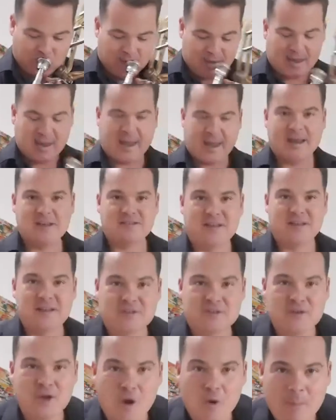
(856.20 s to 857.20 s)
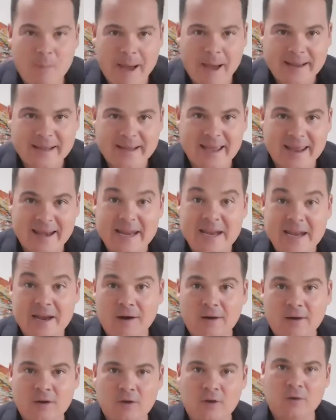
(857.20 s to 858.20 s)
And since nobody can hear
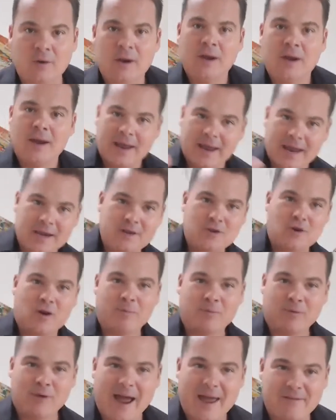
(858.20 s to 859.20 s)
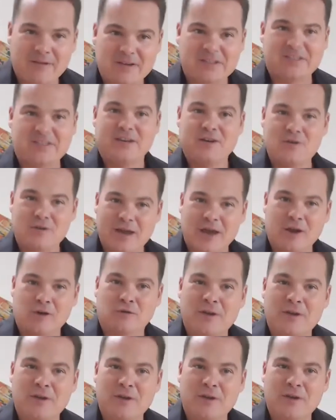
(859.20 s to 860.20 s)
you, in your privacy, you can
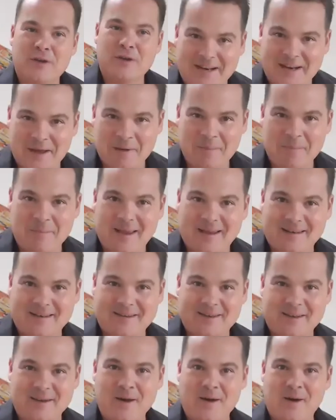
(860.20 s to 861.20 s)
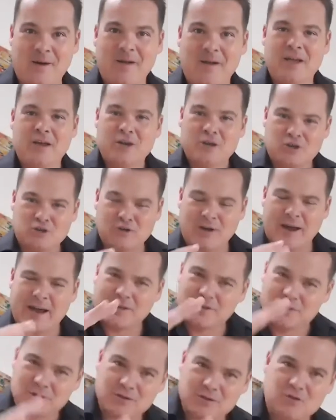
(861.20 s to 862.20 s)
risk it a bit, Try
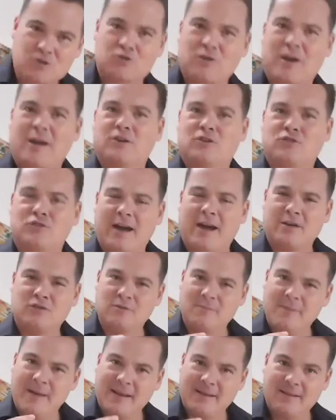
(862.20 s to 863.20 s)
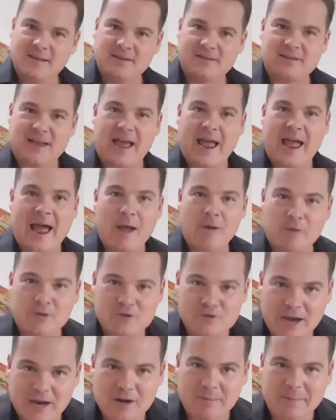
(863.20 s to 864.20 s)
to make this, I will
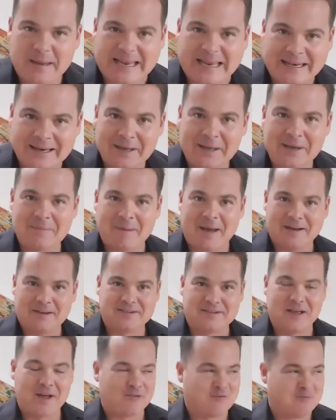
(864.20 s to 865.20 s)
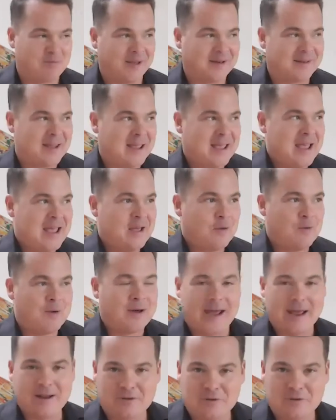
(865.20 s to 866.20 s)
try to be clean myself, but when
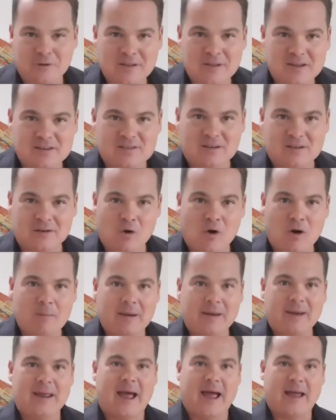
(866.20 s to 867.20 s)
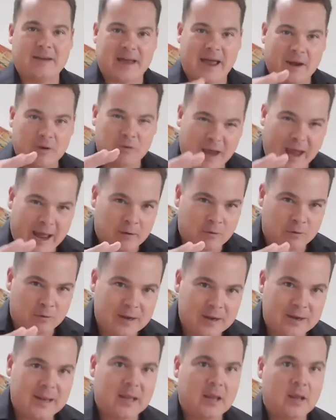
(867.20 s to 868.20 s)
I do this, normally I
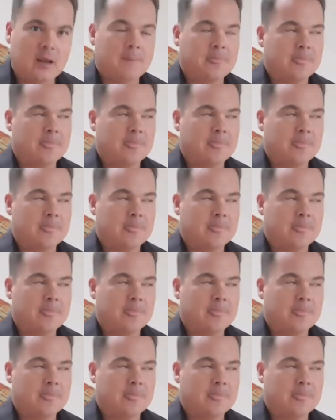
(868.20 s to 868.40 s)
really